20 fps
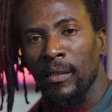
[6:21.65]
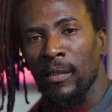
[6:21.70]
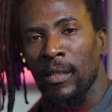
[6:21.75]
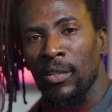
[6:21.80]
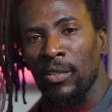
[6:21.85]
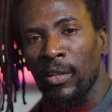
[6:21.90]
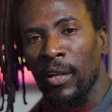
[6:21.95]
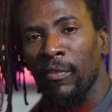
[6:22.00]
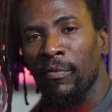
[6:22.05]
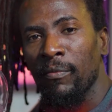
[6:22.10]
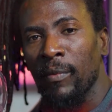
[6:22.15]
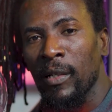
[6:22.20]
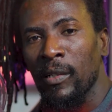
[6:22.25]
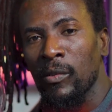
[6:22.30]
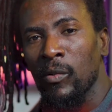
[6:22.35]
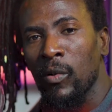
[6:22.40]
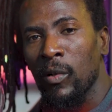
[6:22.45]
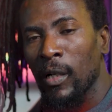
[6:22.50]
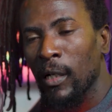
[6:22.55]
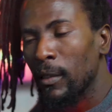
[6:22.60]
Chefman
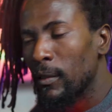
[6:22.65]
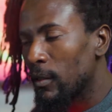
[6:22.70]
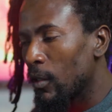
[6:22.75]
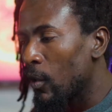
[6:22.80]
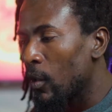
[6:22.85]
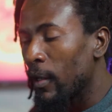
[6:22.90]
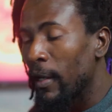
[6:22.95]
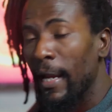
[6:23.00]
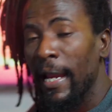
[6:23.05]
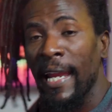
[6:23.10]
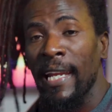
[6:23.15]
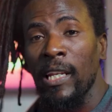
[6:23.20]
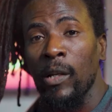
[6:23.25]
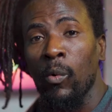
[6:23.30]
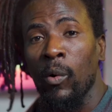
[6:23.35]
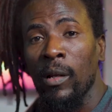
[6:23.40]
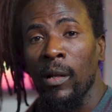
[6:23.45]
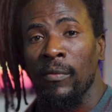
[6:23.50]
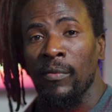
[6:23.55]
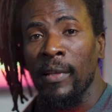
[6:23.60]
cooker, or any
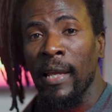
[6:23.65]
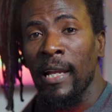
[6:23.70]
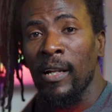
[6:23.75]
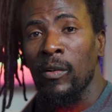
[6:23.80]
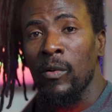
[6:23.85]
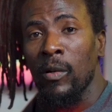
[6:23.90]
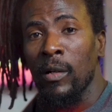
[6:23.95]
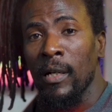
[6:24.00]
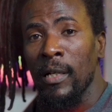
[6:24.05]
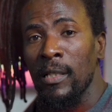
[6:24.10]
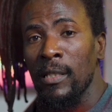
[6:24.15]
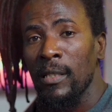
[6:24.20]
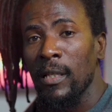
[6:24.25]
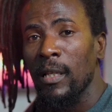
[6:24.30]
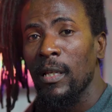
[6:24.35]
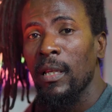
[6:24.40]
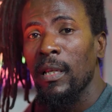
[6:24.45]
one of the egg cookers